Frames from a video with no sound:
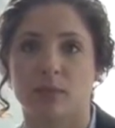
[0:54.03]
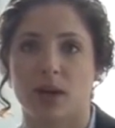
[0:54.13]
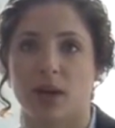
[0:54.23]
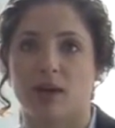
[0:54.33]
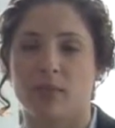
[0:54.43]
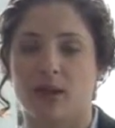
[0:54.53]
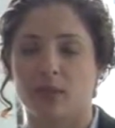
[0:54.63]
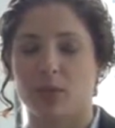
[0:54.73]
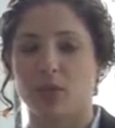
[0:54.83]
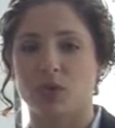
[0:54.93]
as
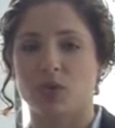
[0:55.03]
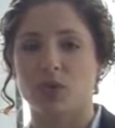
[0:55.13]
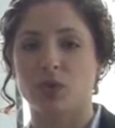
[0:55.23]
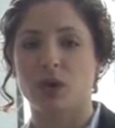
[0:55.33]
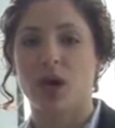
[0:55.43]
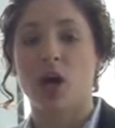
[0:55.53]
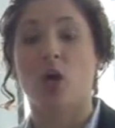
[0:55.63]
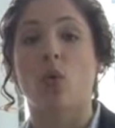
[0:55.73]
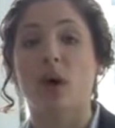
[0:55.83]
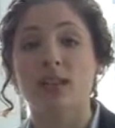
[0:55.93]
opposed to
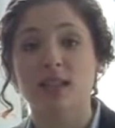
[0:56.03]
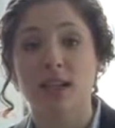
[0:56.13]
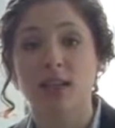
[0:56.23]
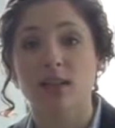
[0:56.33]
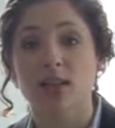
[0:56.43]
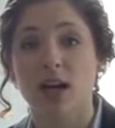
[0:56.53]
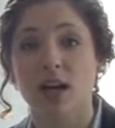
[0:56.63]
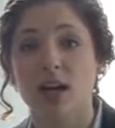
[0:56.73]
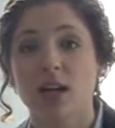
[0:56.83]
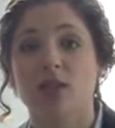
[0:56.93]
quantitative data.